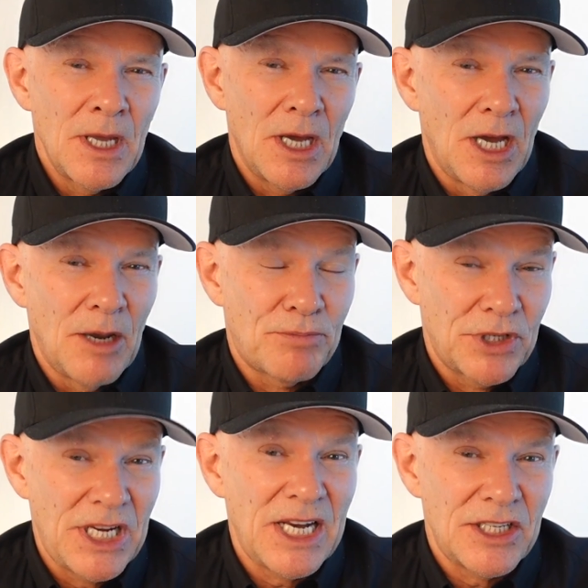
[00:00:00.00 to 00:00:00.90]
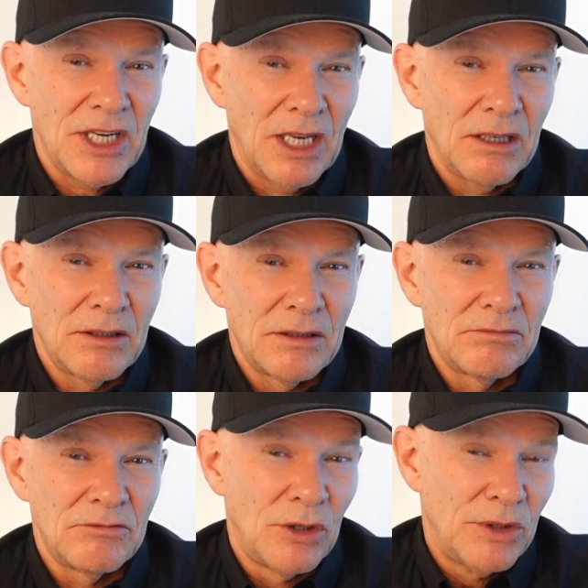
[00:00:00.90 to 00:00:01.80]
protecting
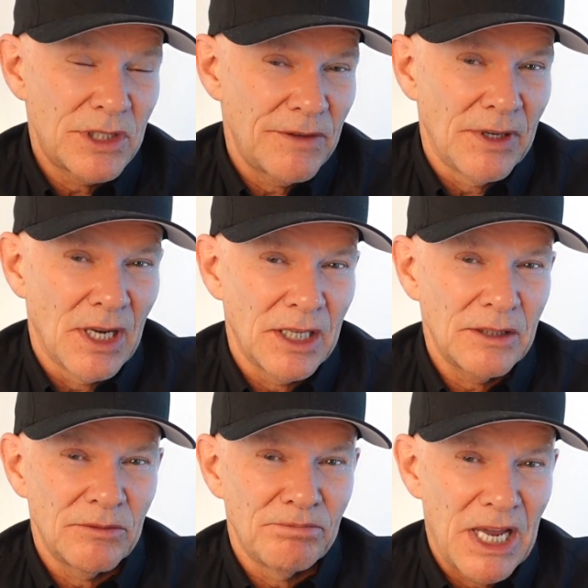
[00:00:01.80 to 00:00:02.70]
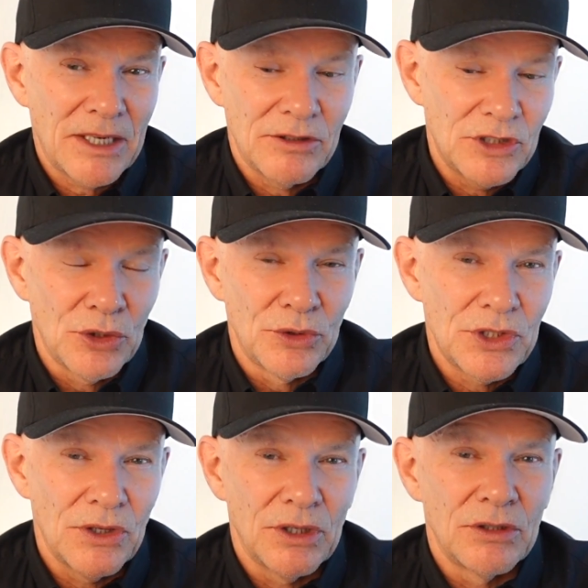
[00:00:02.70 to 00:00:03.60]
Lewis, if you like. Max,
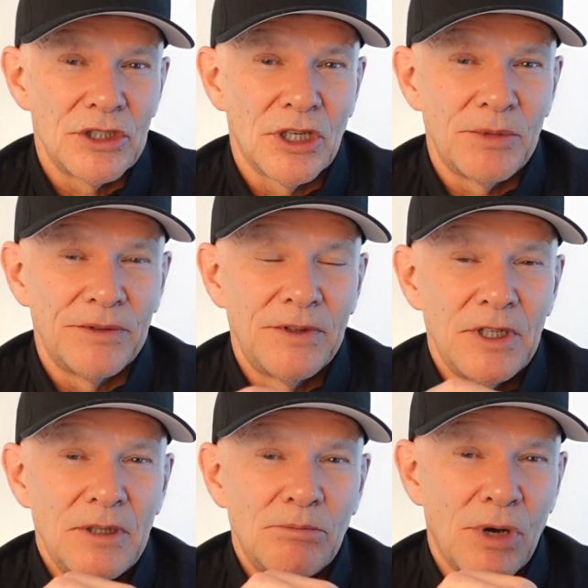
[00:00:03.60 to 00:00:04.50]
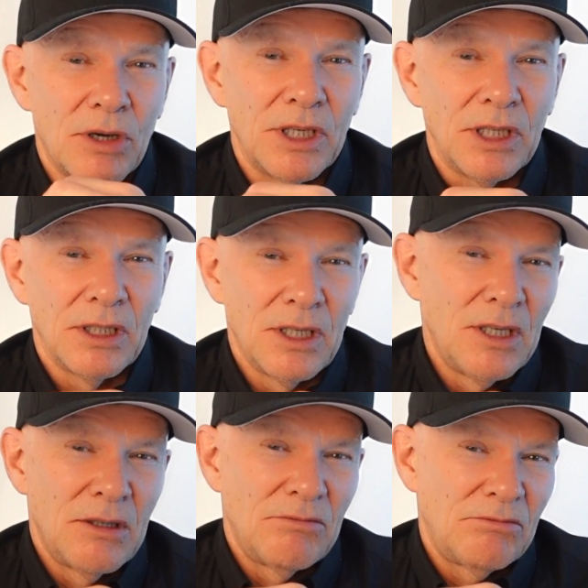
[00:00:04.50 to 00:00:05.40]
George doing a good job of blocking
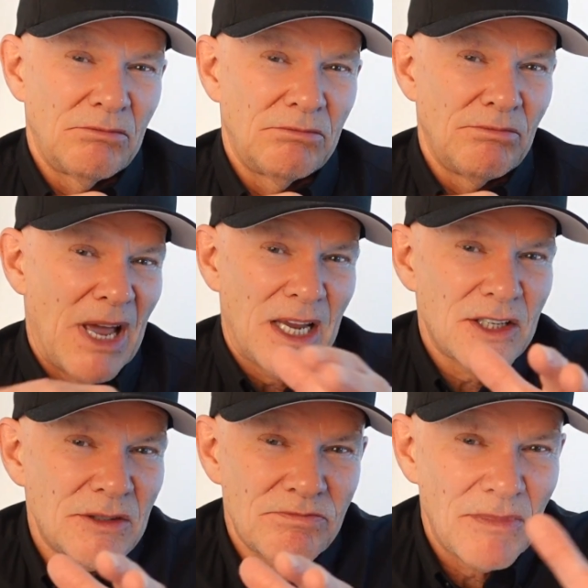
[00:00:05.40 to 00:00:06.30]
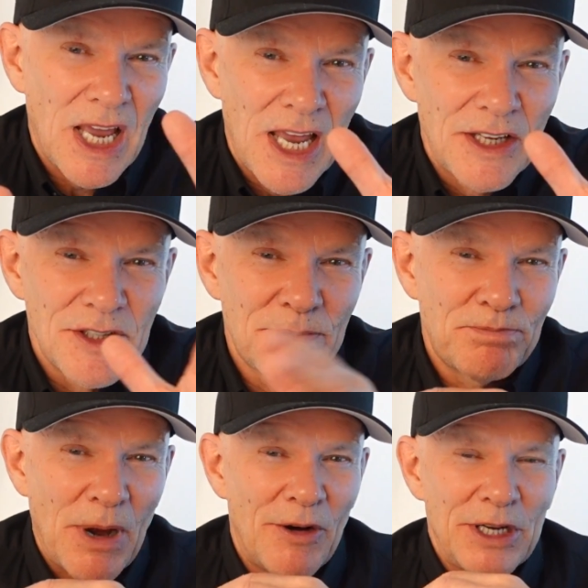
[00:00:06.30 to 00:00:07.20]
Max, as
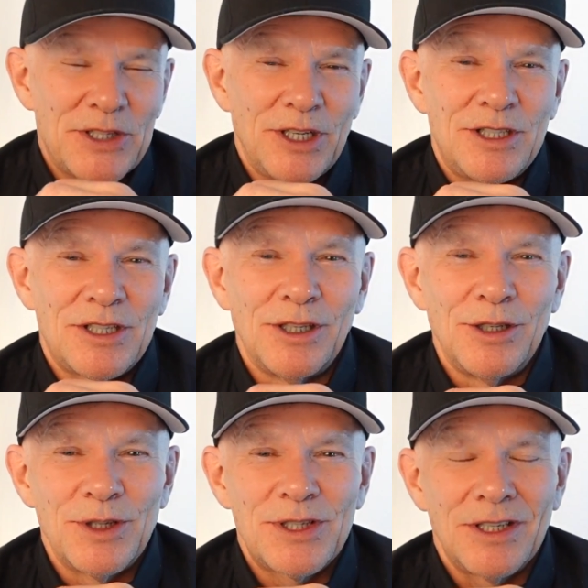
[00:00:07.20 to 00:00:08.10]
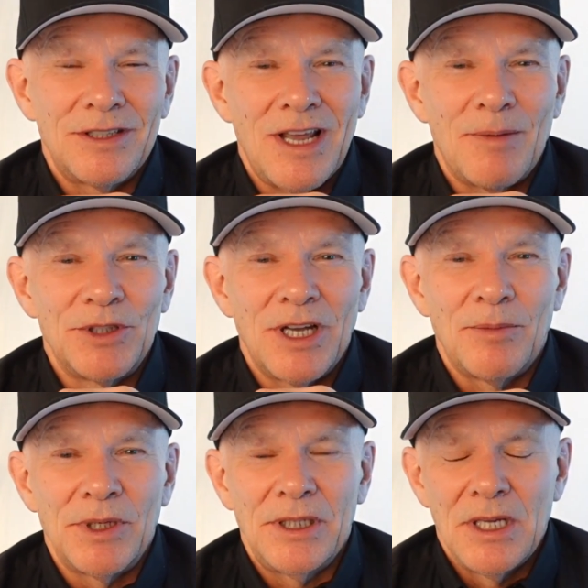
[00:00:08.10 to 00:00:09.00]
Perez did to Lewis at Abu
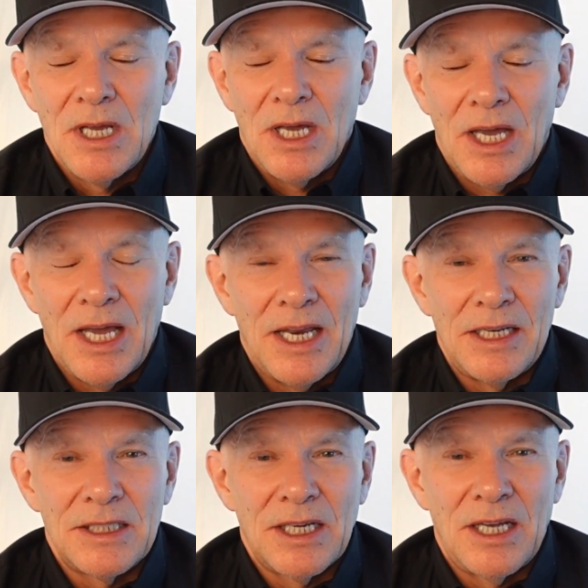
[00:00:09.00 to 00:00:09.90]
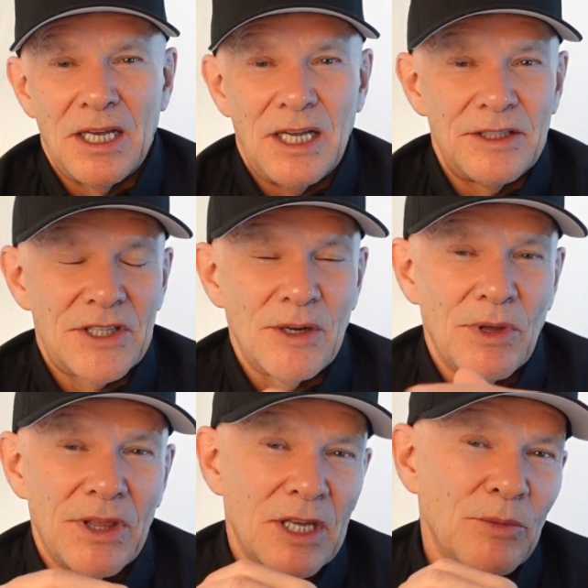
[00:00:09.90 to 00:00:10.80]
Dhabi, and see
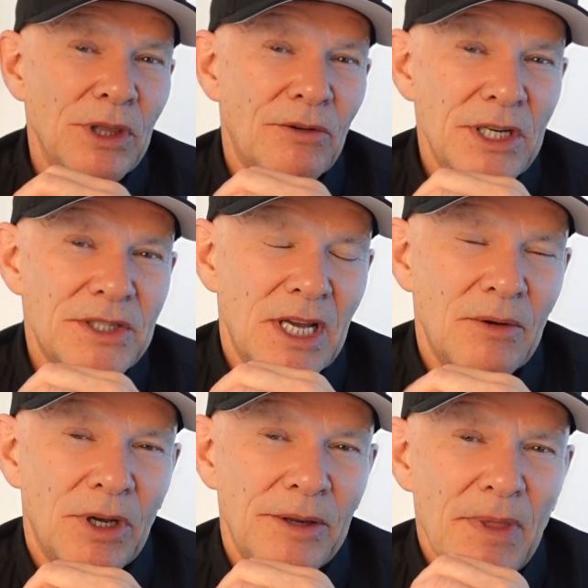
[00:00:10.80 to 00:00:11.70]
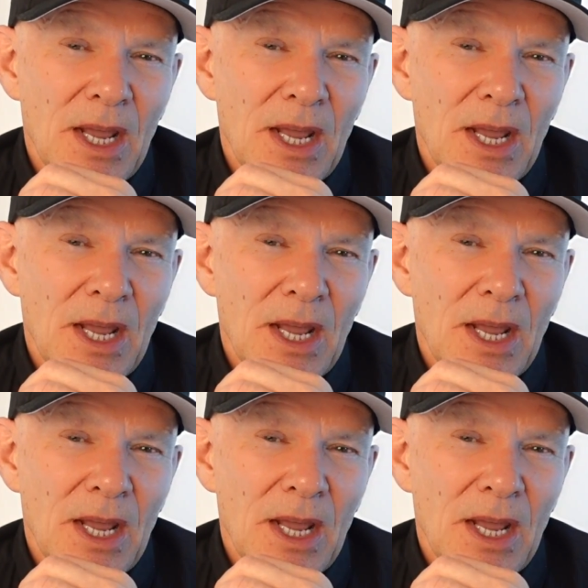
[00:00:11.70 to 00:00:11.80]
whether they could win the race that way.